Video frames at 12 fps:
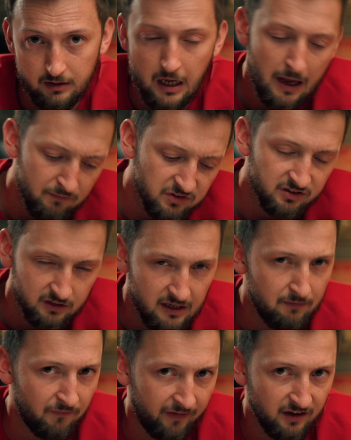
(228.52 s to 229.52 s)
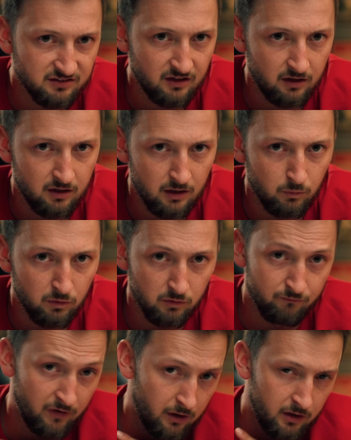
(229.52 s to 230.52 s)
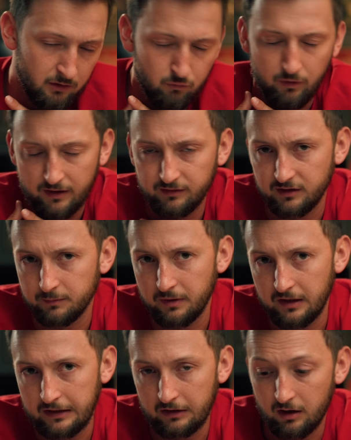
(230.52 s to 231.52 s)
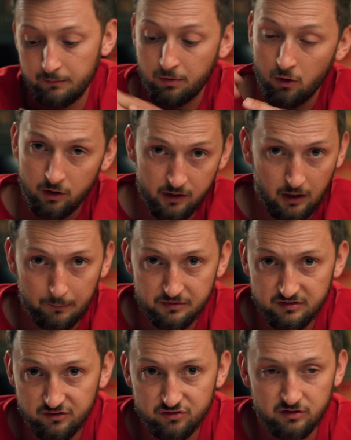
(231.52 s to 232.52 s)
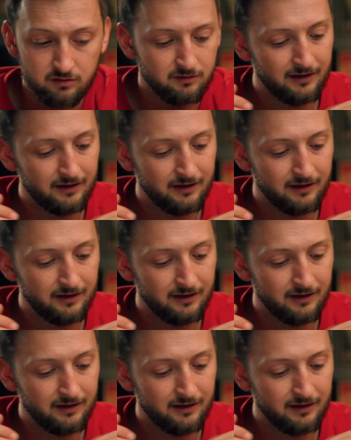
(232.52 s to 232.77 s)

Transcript: Obviously, everything I say here will vary greatly depending on party composition,